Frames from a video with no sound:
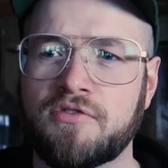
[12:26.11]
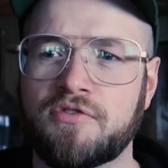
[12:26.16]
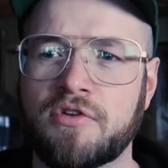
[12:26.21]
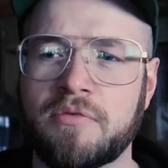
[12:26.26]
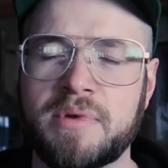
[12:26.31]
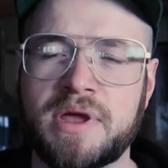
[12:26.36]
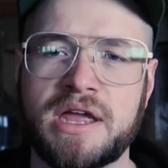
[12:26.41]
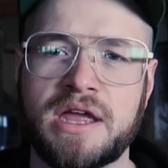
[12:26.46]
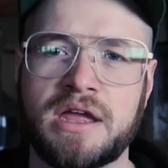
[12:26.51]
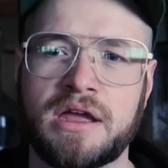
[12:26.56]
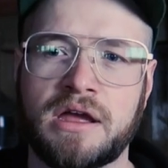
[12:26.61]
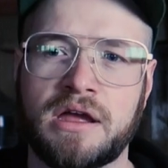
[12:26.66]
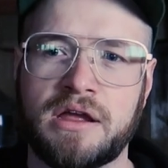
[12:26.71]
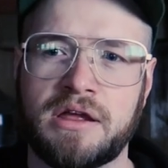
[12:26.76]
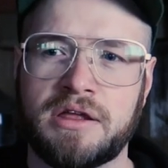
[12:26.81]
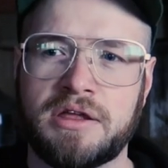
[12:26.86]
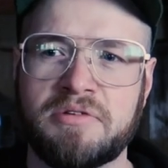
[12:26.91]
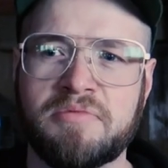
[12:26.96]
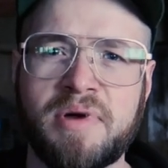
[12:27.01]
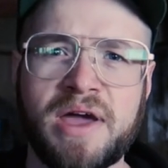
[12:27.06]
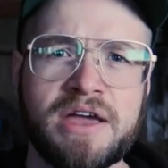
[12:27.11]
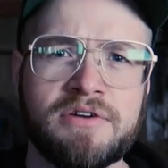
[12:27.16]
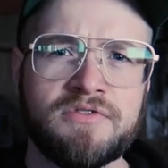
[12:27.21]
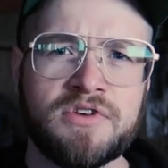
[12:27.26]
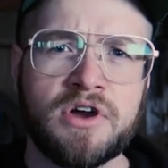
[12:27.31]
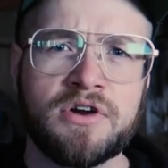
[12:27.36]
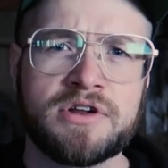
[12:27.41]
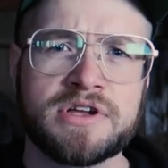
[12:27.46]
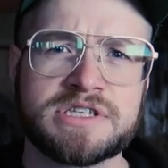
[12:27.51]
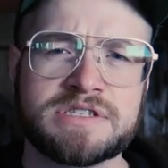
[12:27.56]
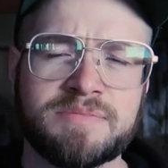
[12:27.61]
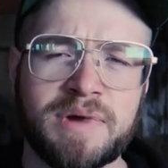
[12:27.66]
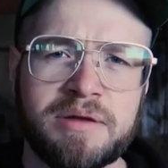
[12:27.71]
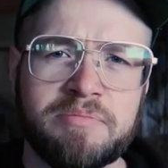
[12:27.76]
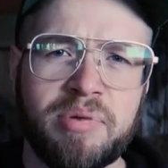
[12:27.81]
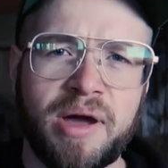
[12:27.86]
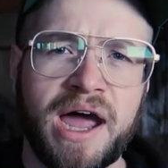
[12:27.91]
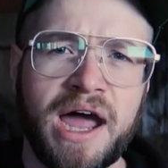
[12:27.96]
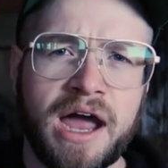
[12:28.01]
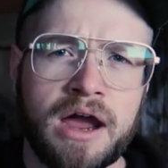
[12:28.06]
for me, you may have noticed
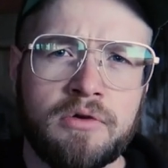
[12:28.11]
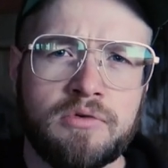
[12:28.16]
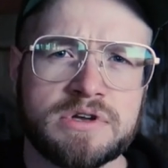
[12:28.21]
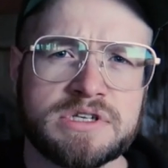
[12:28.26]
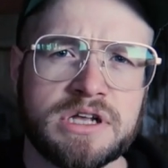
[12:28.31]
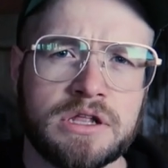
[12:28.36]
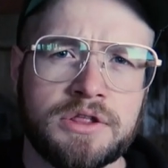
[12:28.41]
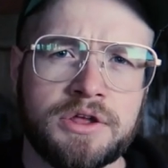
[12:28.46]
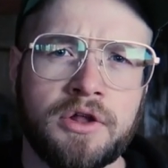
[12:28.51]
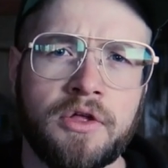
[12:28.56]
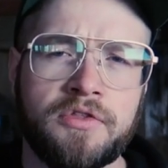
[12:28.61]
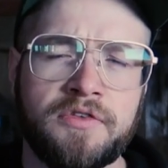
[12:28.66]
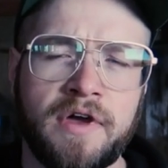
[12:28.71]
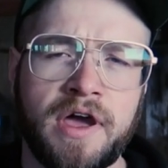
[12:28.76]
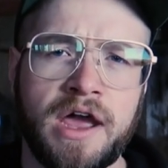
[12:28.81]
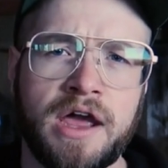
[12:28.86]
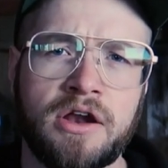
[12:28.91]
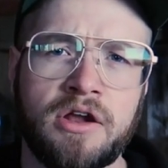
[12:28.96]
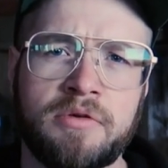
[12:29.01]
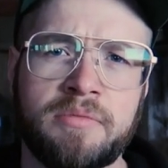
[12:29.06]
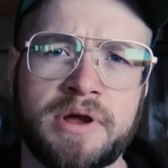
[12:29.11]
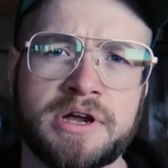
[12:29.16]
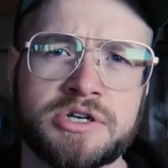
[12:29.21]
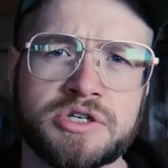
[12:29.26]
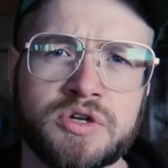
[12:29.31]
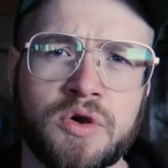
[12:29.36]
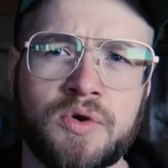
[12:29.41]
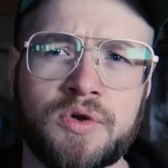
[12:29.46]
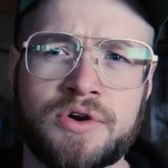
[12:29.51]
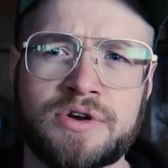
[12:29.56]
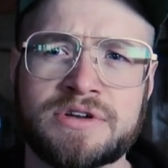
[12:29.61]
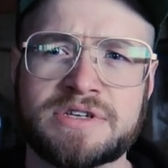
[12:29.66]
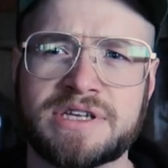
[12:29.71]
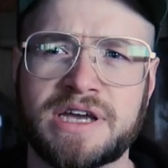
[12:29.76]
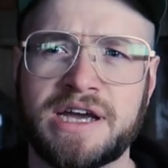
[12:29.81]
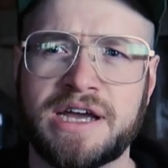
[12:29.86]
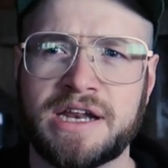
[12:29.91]
my pack was a little tight on my shoulders.